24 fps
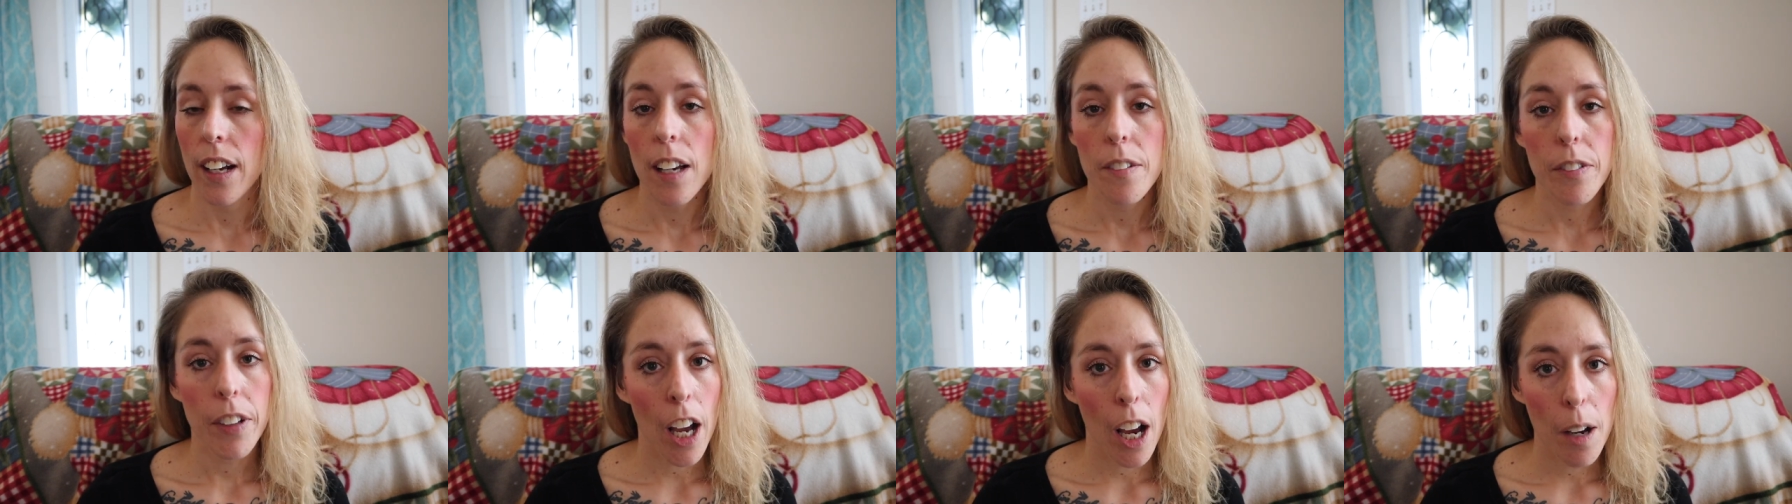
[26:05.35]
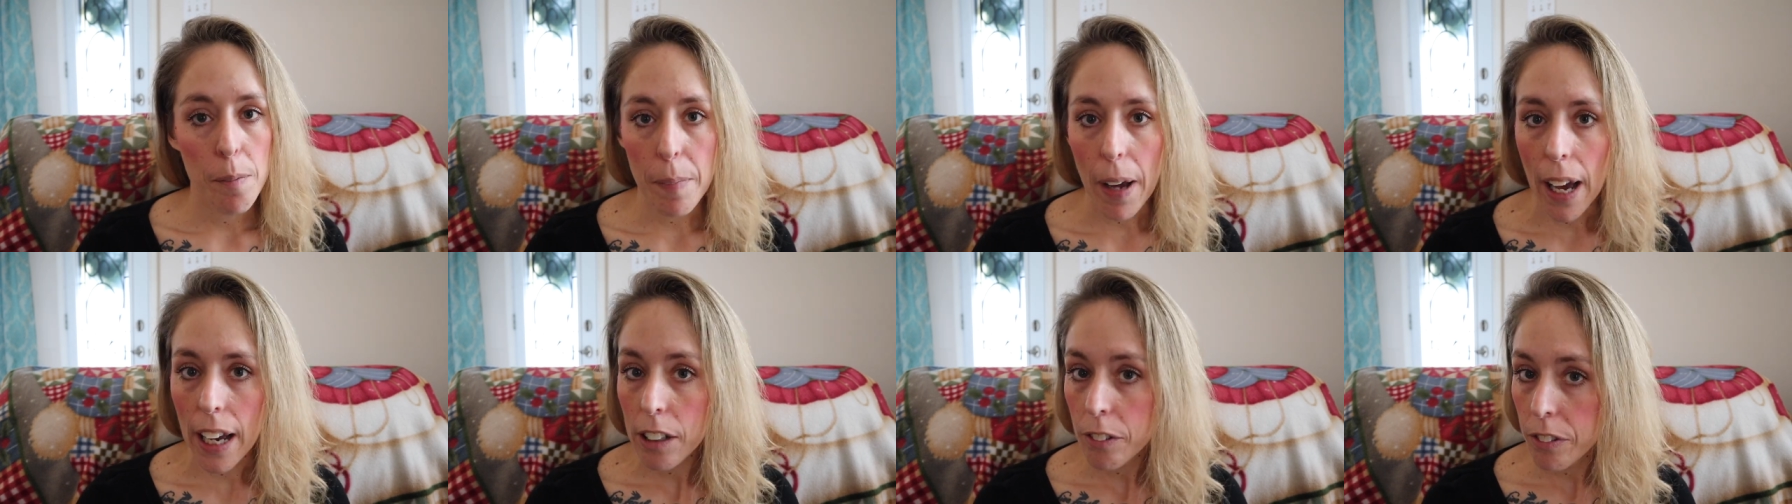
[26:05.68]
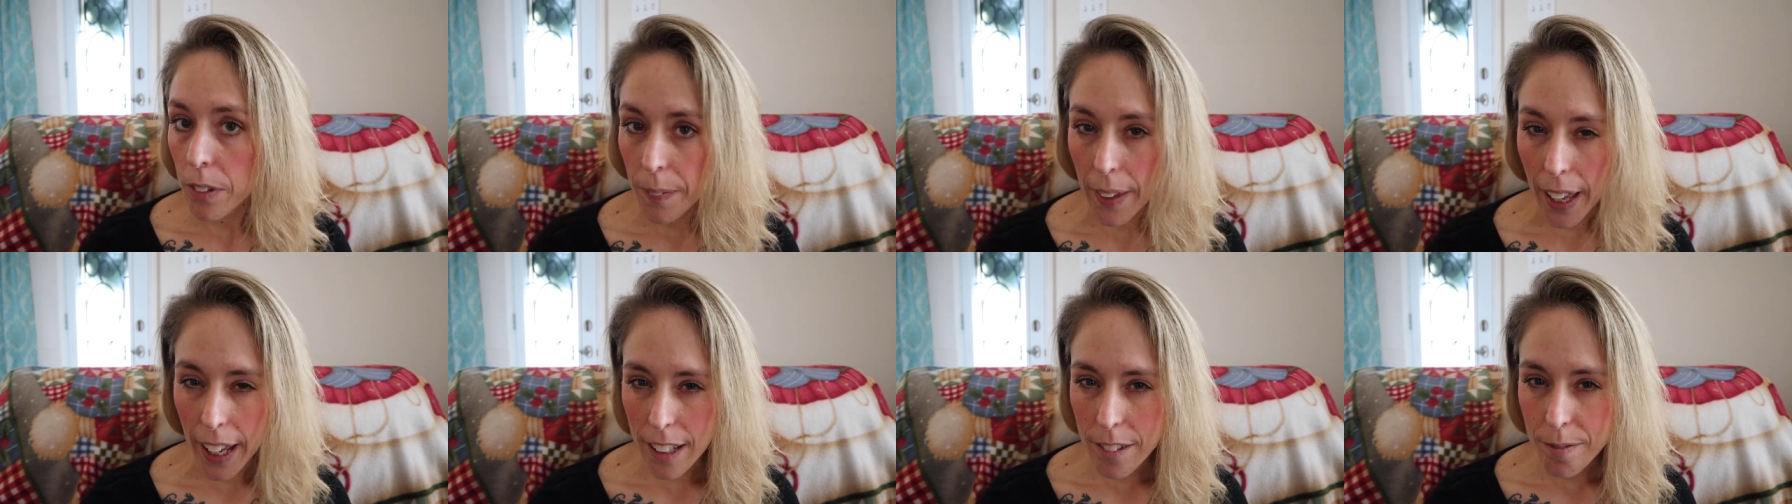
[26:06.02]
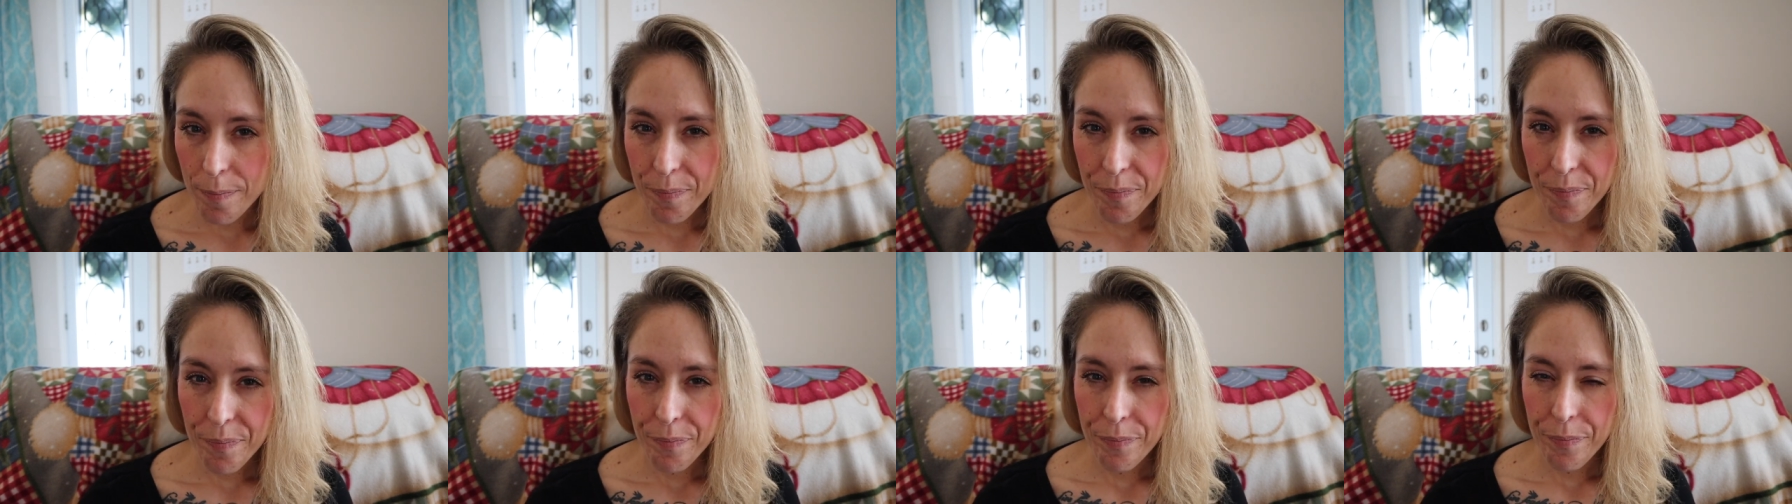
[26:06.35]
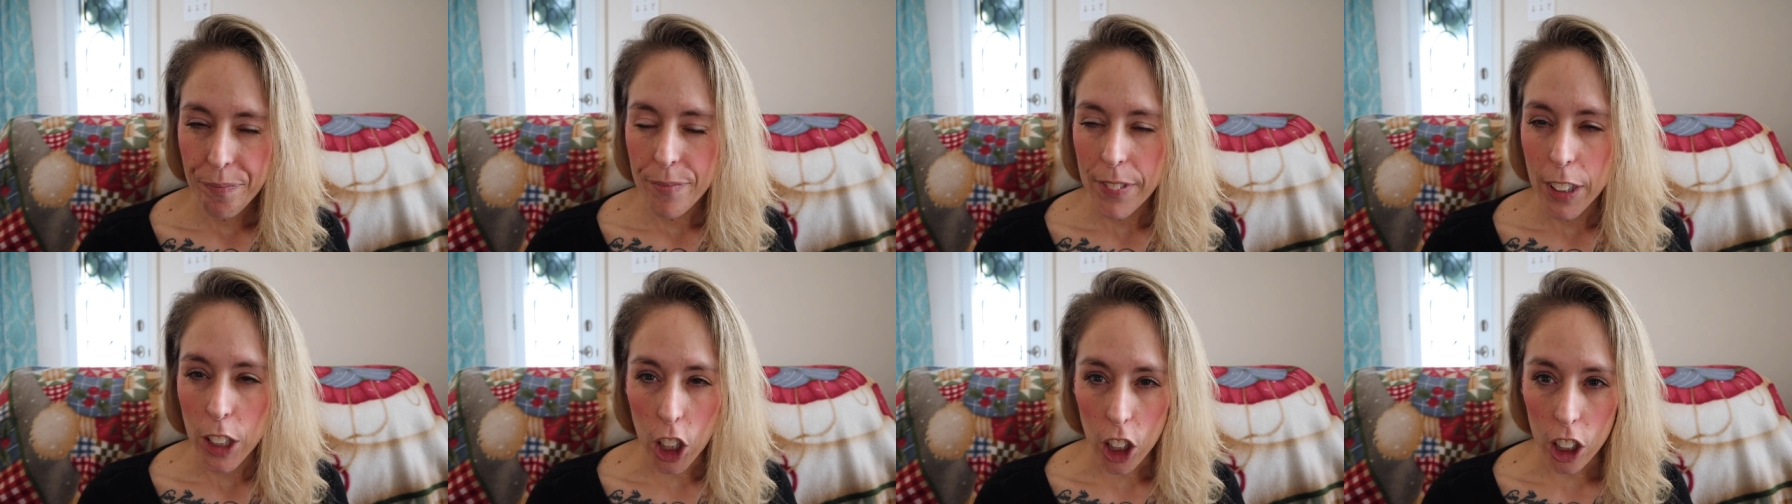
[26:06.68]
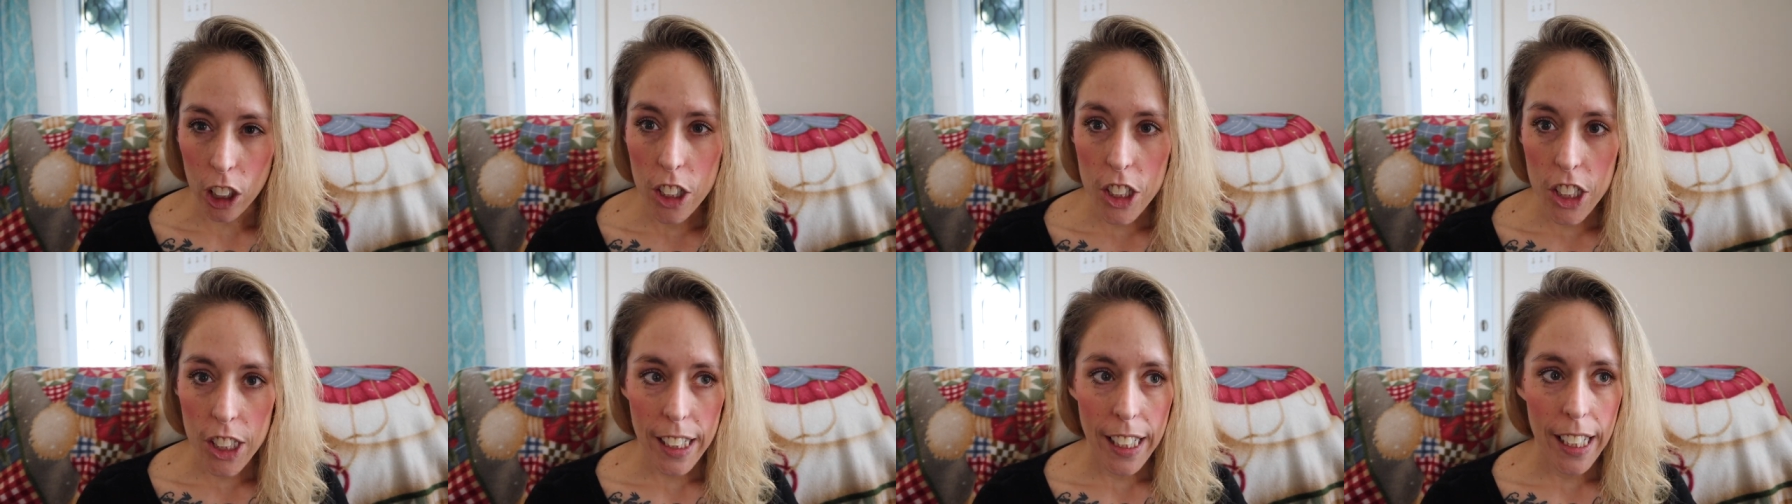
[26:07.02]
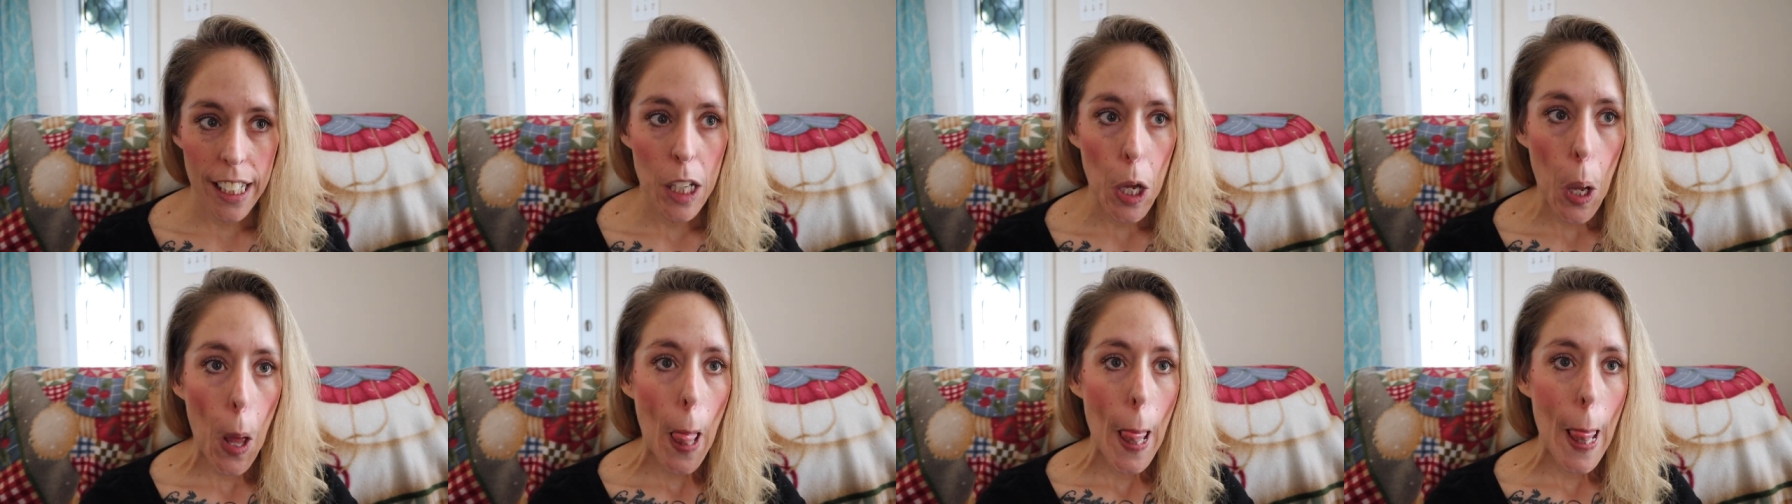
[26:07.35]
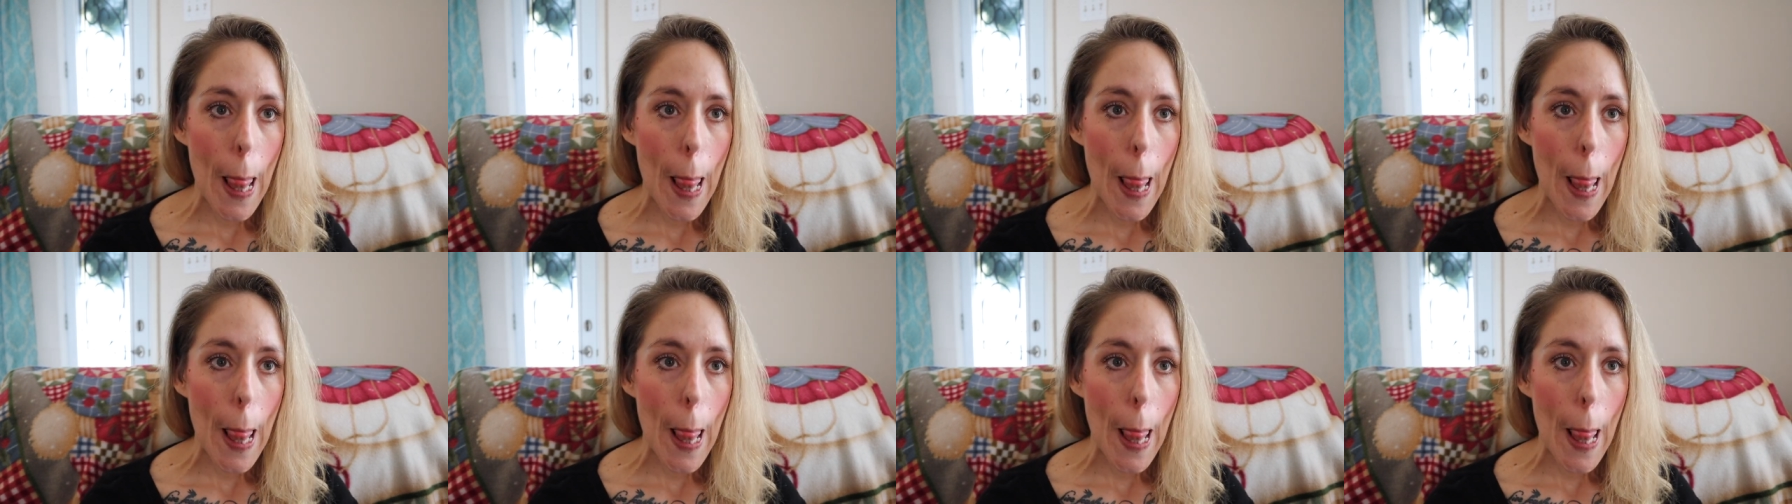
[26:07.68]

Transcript: I've come back from that largely,